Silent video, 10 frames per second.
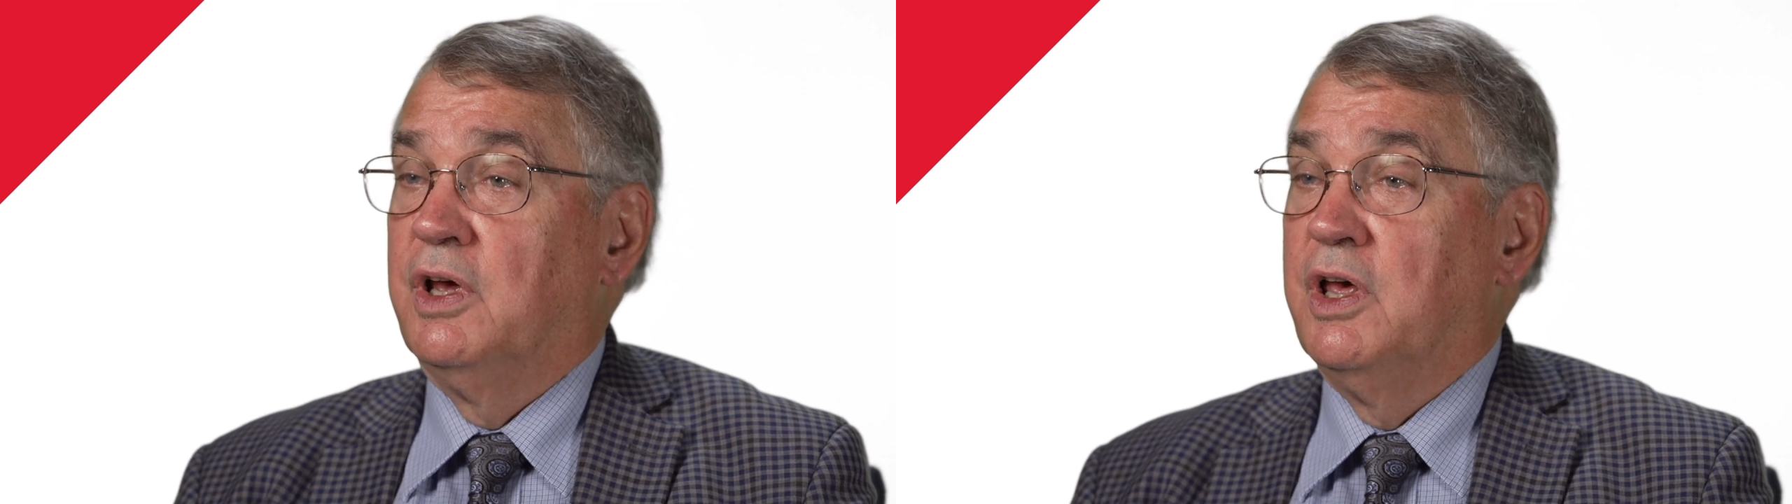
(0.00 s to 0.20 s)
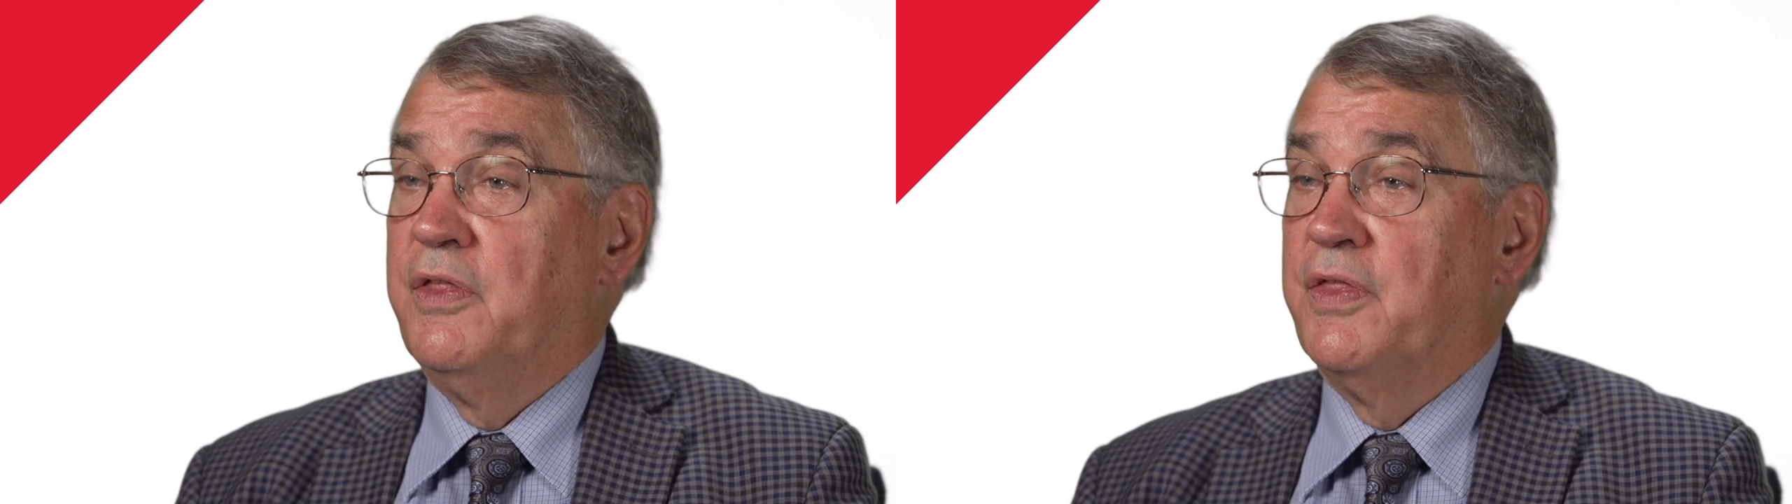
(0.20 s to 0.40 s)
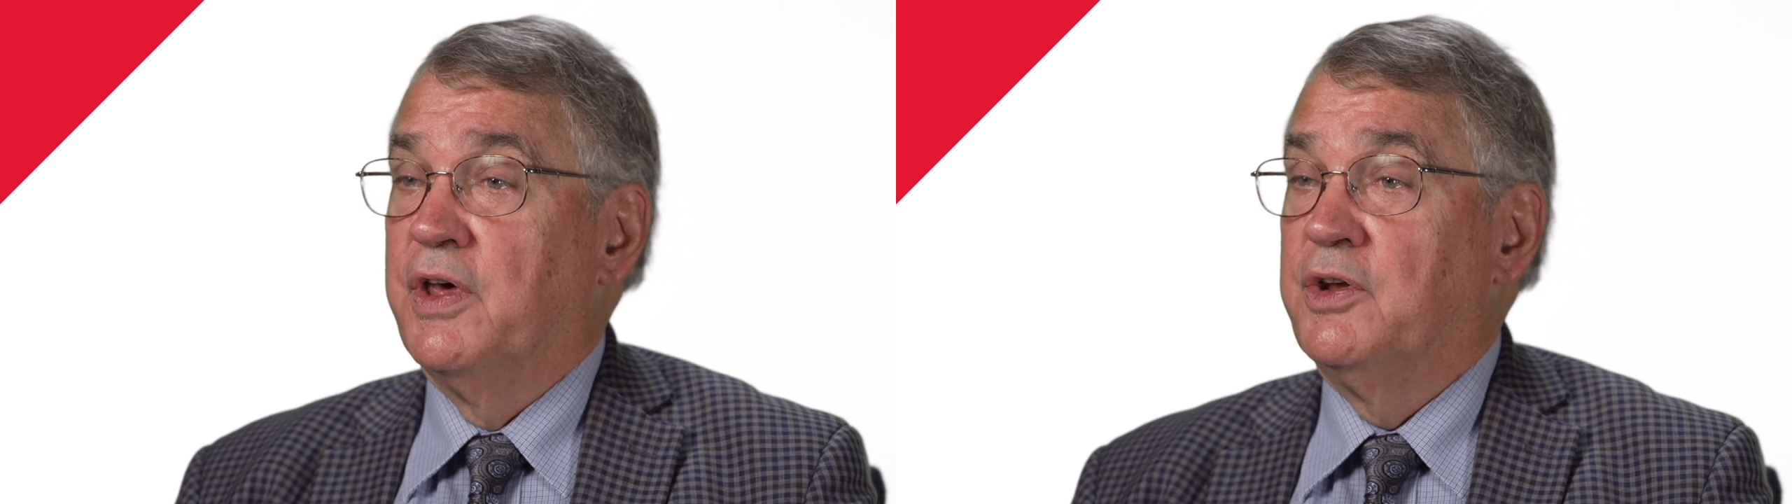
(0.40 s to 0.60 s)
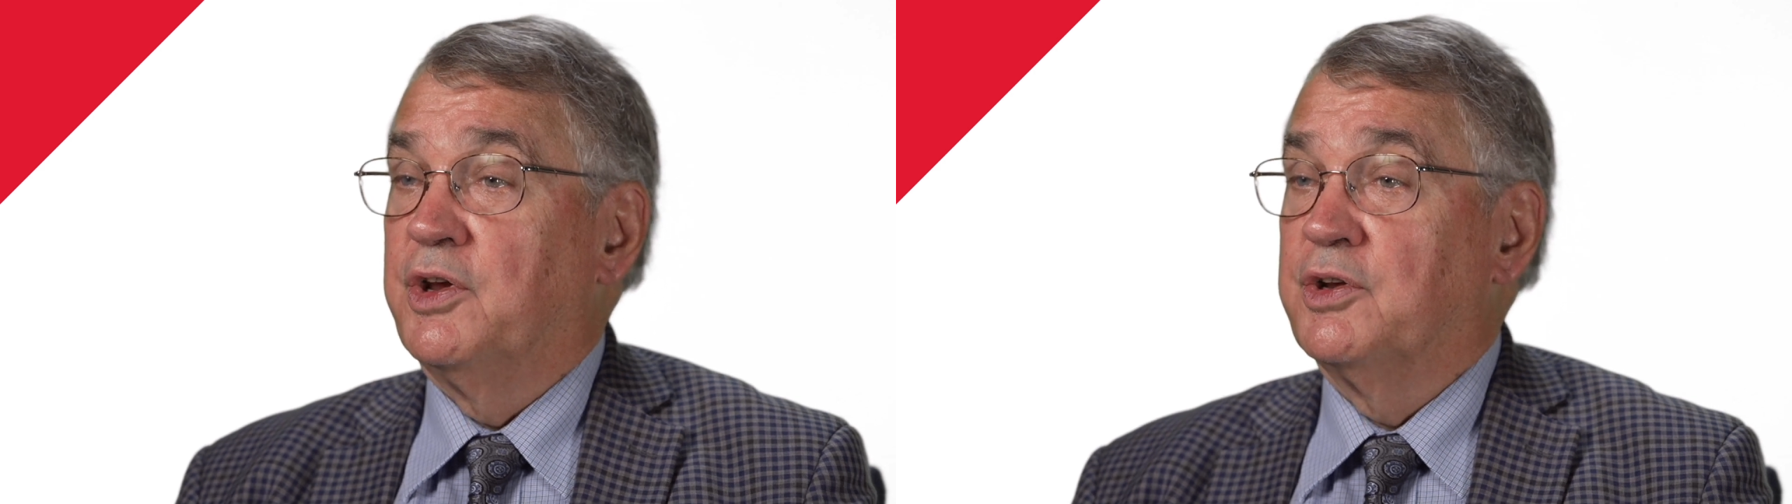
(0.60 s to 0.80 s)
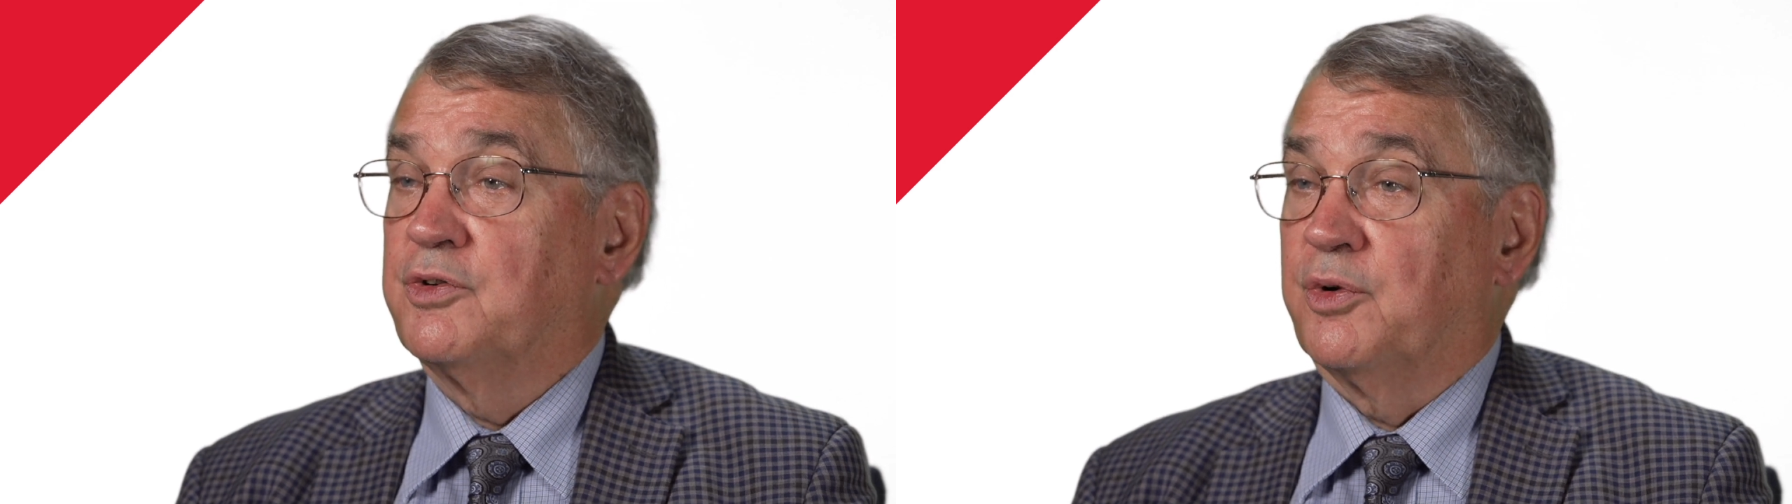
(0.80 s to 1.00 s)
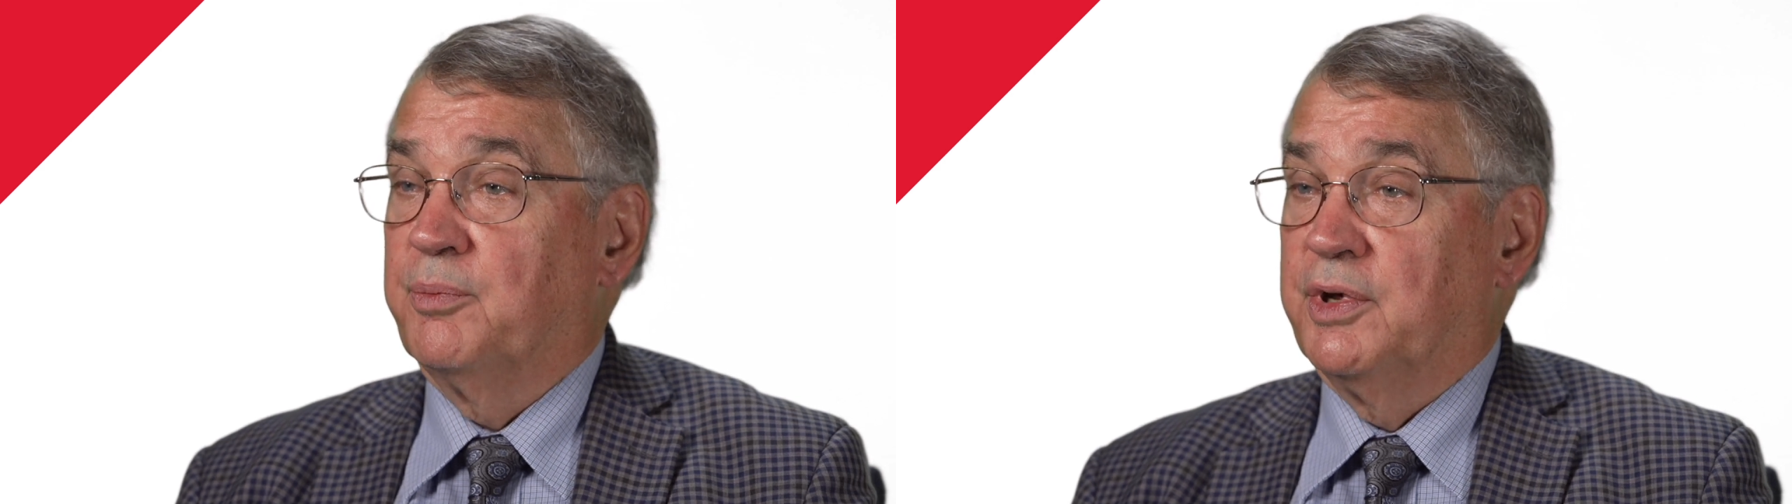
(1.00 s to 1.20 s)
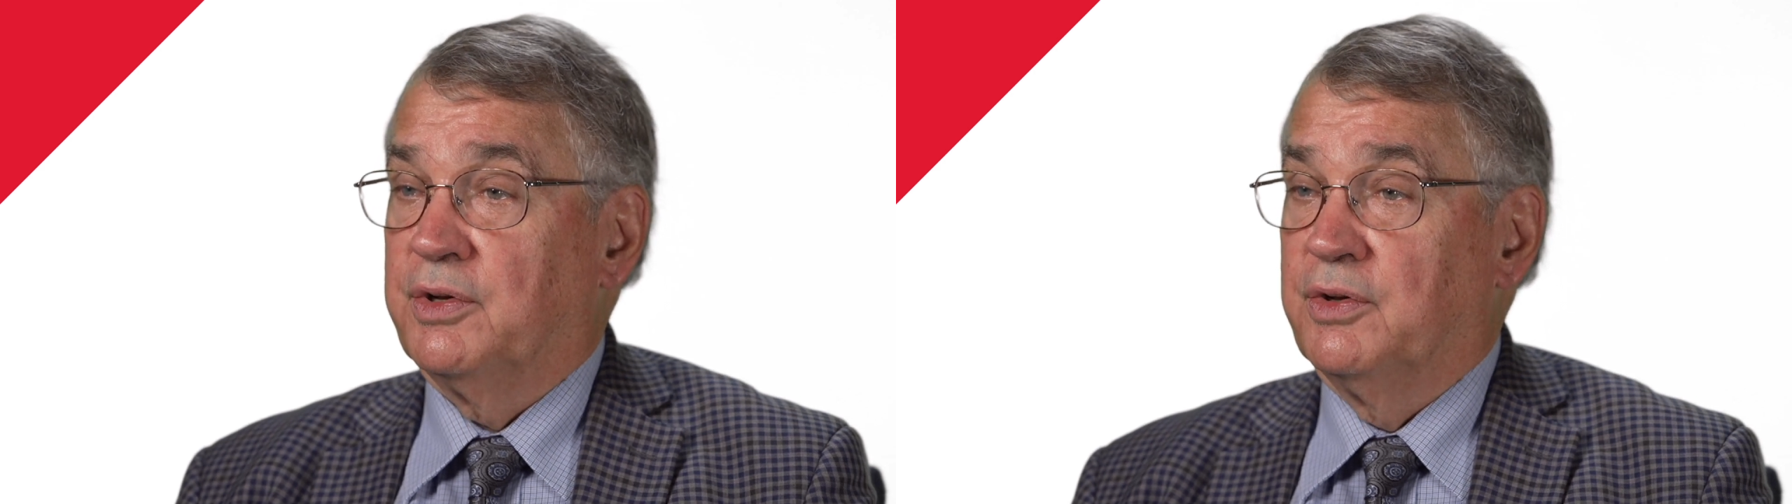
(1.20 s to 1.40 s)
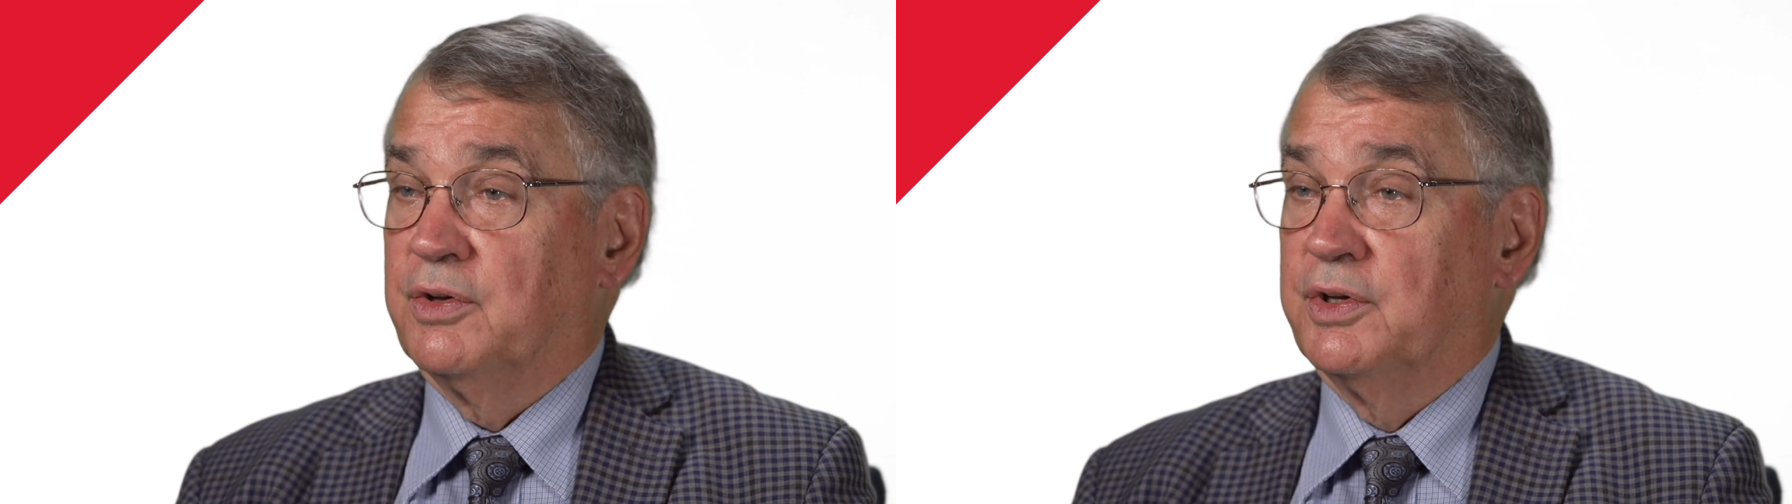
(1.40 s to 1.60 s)
and then
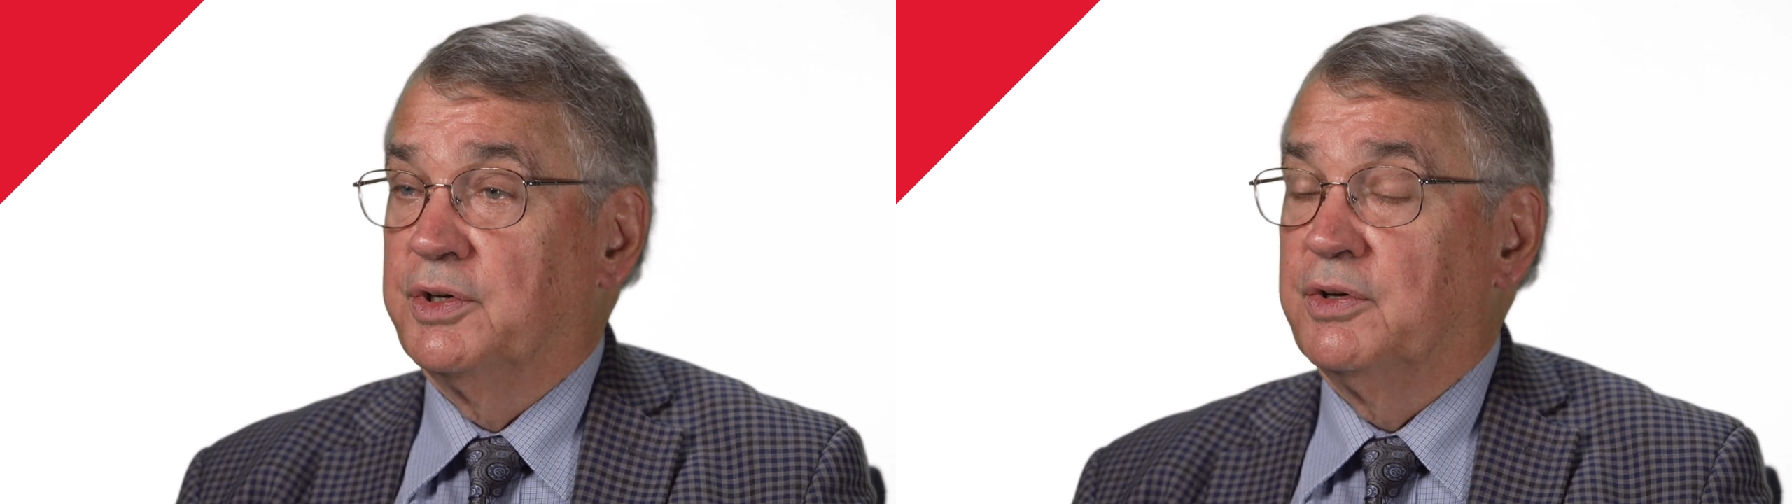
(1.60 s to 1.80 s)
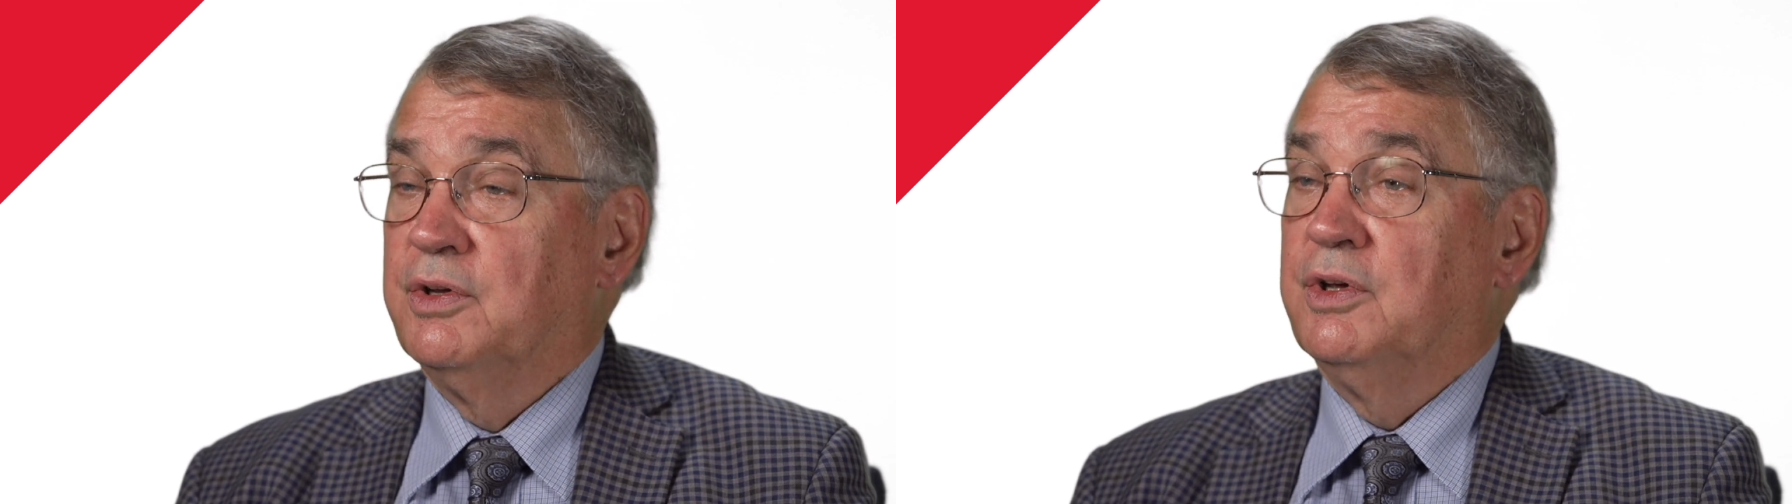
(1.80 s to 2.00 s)
intermittently